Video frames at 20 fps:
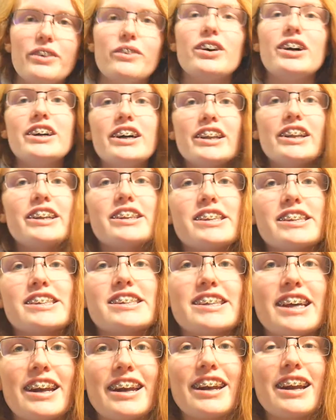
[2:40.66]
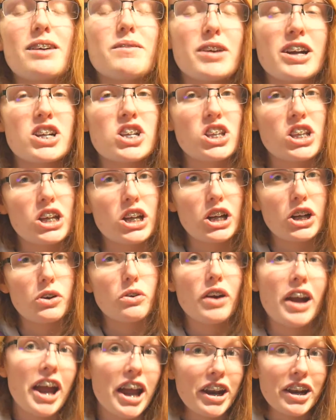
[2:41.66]
while I let this set in, I'm actually gonna
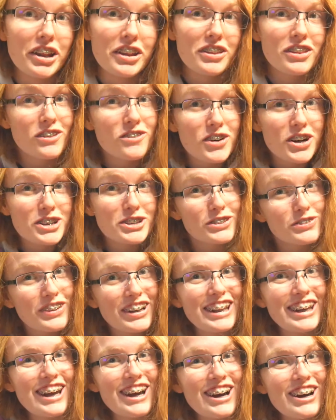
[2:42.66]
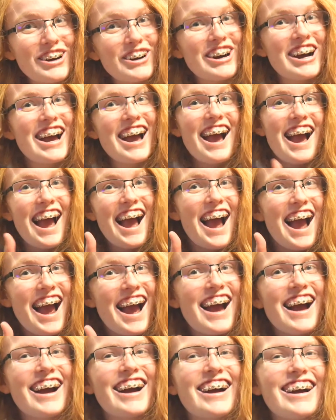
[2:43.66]
go edit the first video.
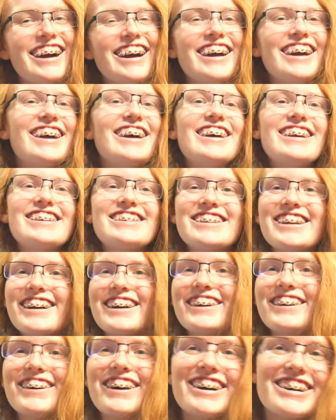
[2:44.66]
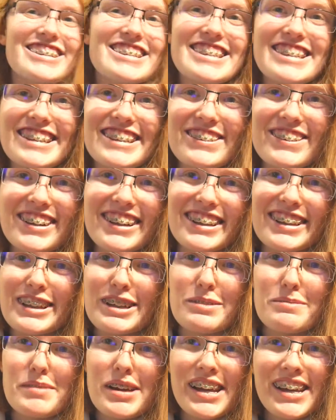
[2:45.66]
So I'll see you in a
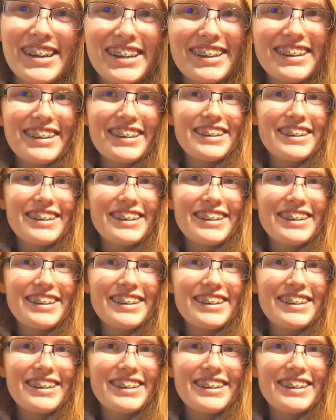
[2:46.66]
little bit.